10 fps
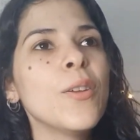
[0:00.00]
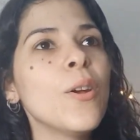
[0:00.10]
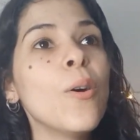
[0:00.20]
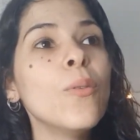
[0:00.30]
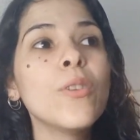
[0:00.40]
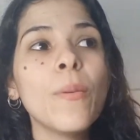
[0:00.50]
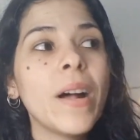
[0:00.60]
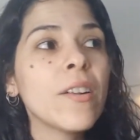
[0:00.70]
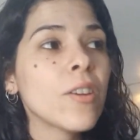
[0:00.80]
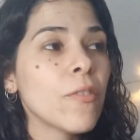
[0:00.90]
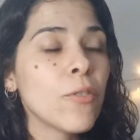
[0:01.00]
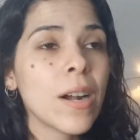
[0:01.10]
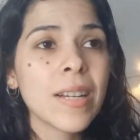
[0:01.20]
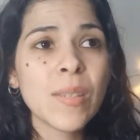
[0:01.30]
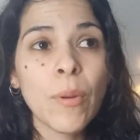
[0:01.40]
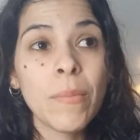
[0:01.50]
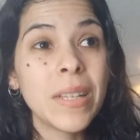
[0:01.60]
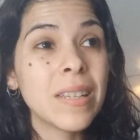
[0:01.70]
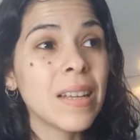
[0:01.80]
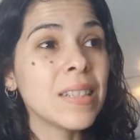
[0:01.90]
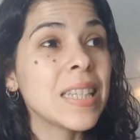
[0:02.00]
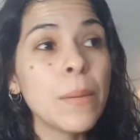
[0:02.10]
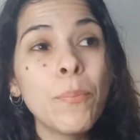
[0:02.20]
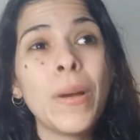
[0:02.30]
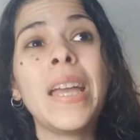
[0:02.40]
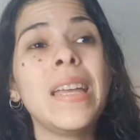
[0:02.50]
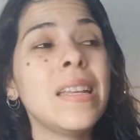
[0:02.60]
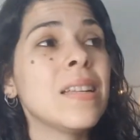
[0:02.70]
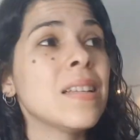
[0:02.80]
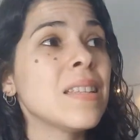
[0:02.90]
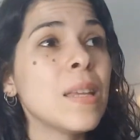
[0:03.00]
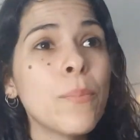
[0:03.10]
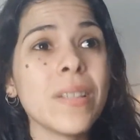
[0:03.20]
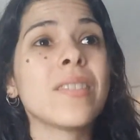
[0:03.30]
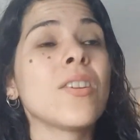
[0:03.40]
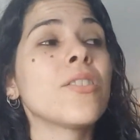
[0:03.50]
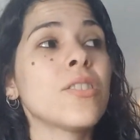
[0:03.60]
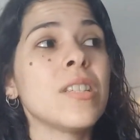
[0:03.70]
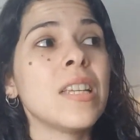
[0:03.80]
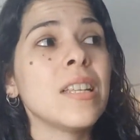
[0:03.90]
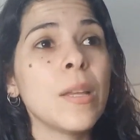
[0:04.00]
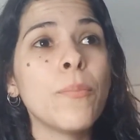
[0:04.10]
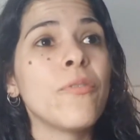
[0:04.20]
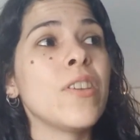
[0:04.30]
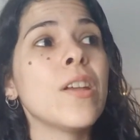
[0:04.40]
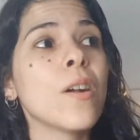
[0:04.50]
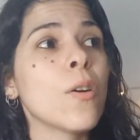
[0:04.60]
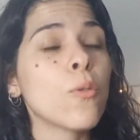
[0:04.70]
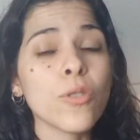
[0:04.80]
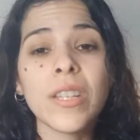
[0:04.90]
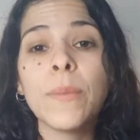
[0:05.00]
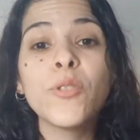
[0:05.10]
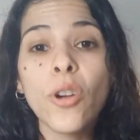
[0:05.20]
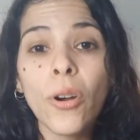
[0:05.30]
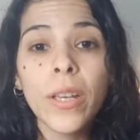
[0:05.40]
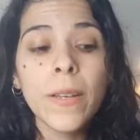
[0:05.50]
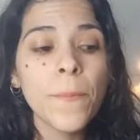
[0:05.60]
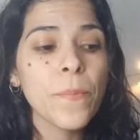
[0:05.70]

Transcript: you know, no matter if we are experimenting deep pain, deep uncertainty, deep fear, or deep joy,